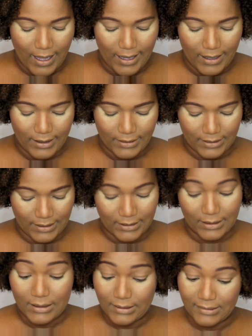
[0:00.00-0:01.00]
and
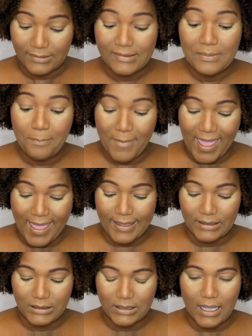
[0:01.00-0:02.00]
it is
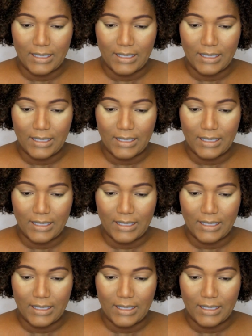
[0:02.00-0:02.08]
matte.